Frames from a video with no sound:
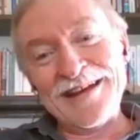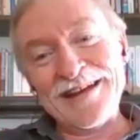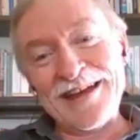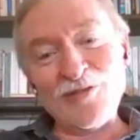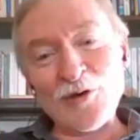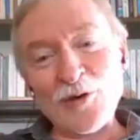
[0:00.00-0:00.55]

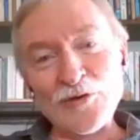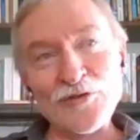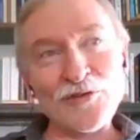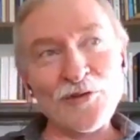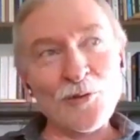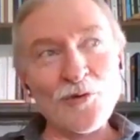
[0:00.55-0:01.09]
and yeah. those
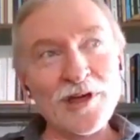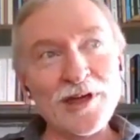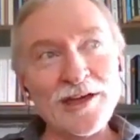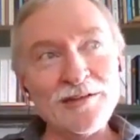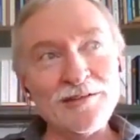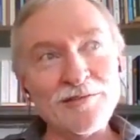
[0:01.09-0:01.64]
are what
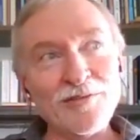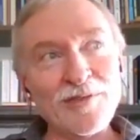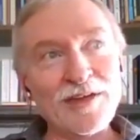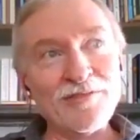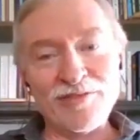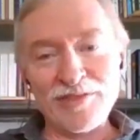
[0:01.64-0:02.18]
and
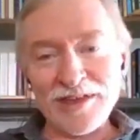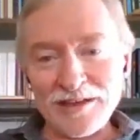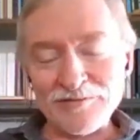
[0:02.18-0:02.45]
and think